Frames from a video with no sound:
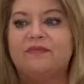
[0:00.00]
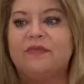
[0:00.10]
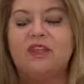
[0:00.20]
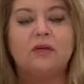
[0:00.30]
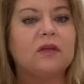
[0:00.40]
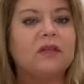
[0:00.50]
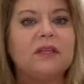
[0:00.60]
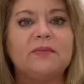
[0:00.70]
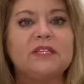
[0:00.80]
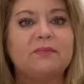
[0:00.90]

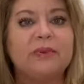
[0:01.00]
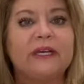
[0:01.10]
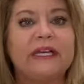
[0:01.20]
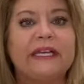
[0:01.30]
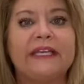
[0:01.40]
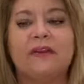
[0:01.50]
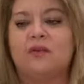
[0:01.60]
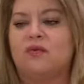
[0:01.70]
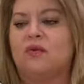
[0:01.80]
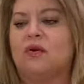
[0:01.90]
eucalyptus bud,
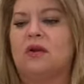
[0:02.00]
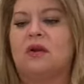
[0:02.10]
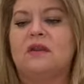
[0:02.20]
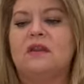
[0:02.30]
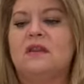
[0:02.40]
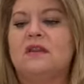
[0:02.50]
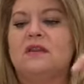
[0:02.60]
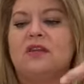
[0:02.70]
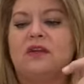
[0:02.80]
or, you